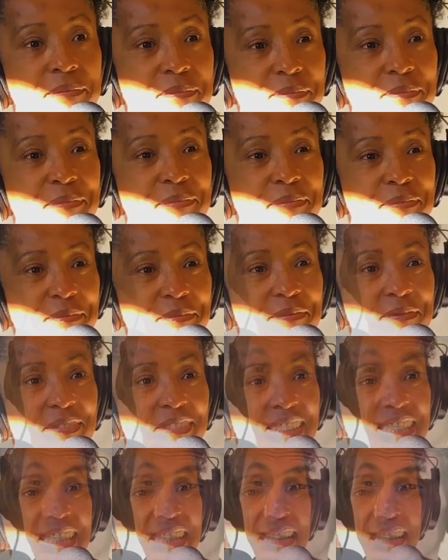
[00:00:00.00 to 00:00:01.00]
Could you talk
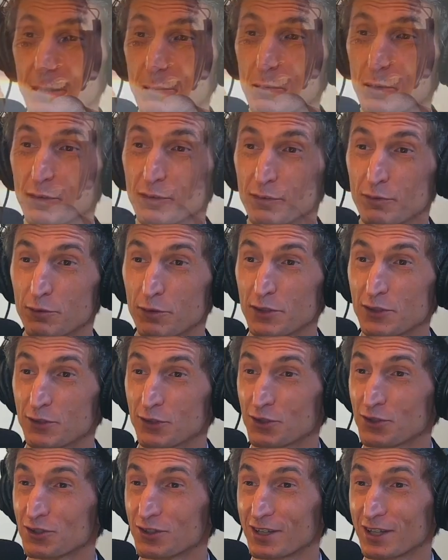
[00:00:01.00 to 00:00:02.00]
about examples of
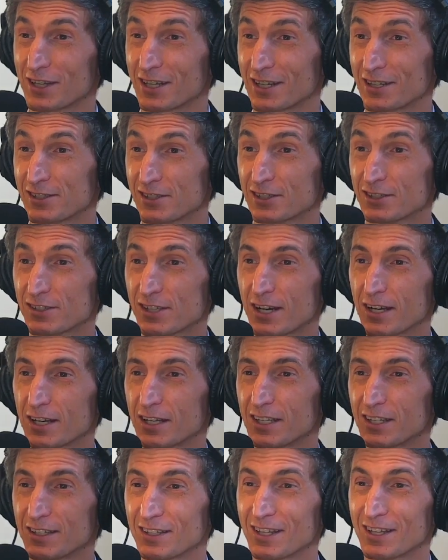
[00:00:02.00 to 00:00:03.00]
research that is
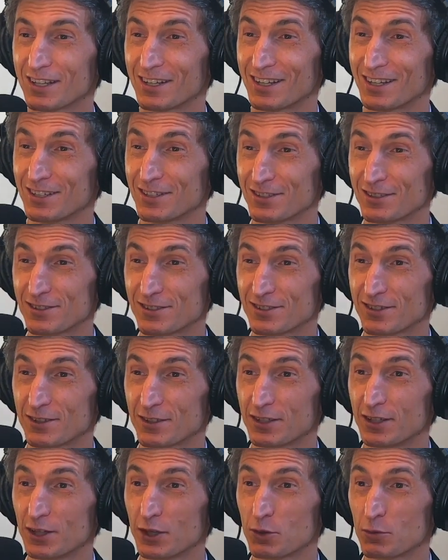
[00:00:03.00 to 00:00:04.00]
exciting and that is,
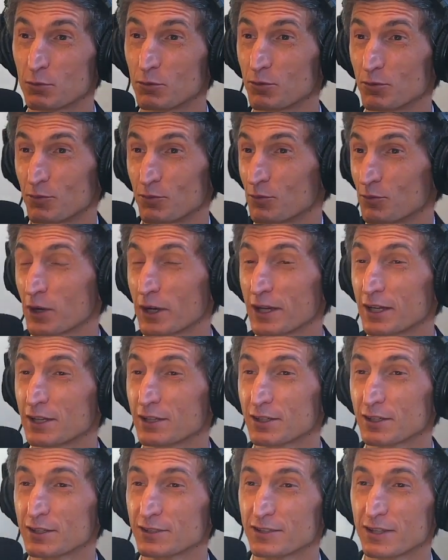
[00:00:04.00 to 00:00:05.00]
you know, breaking
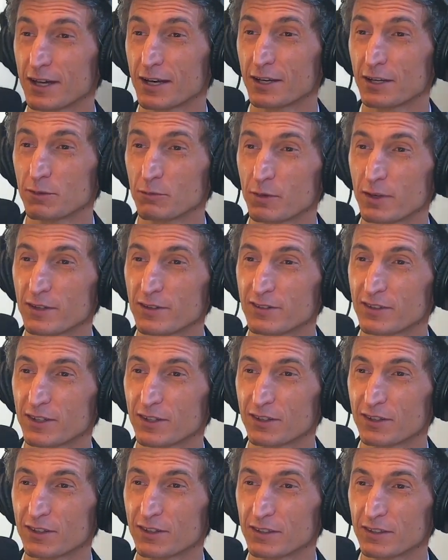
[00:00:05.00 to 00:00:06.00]
things down in ways that
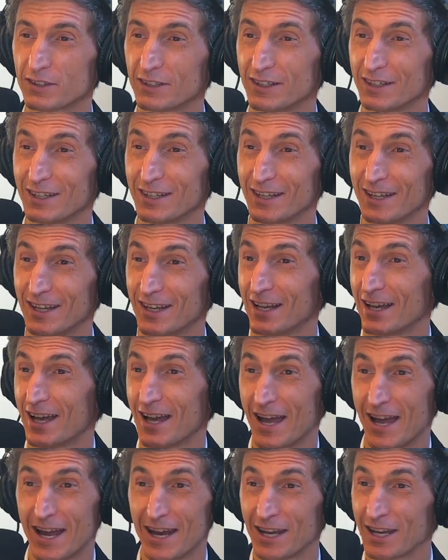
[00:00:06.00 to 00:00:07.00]
are
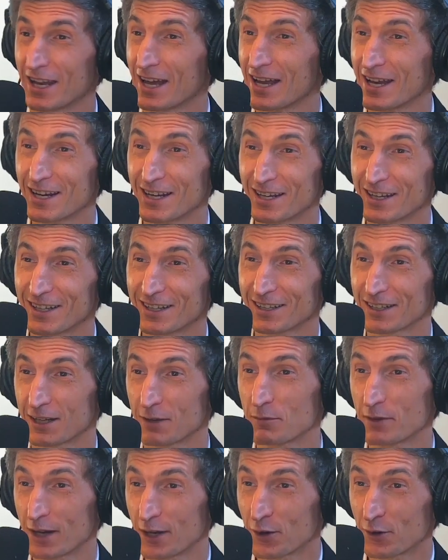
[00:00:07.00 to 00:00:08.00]
enlightening? And I
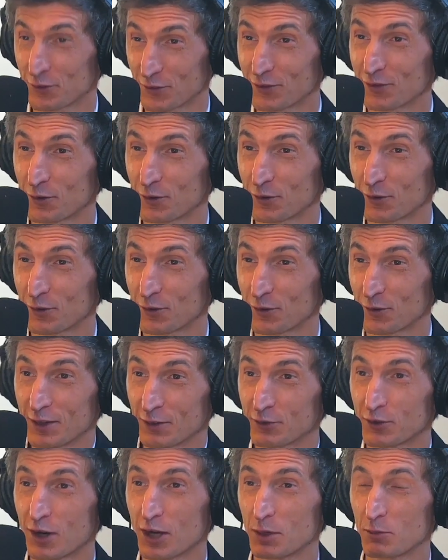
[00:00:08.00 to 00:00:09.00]
mean, I know,
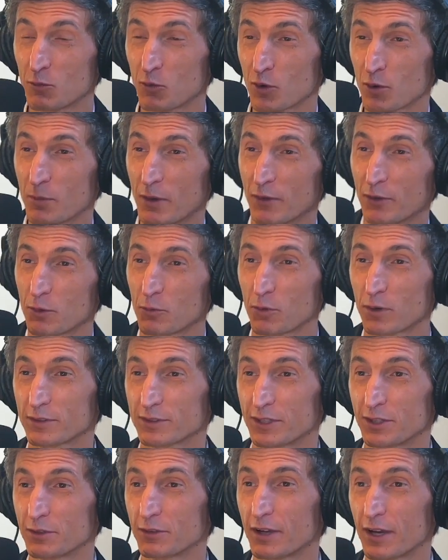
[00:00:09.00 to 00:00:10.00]
talk more about the work
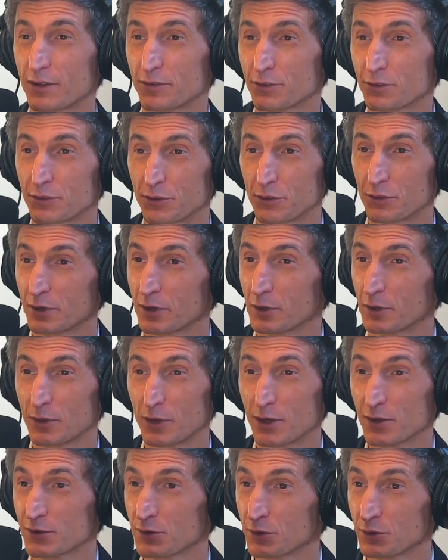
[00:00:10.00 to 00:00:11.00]
that you guys are doing, but
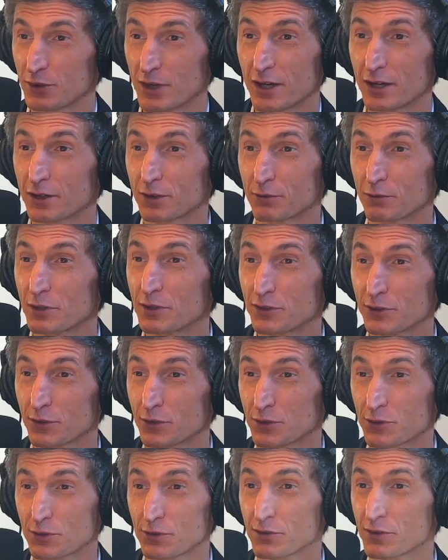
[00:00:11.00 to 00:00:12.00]
also young
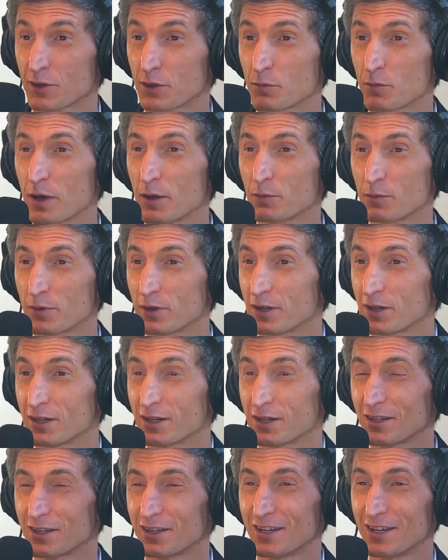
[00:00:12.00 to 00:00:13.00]
researchers that might be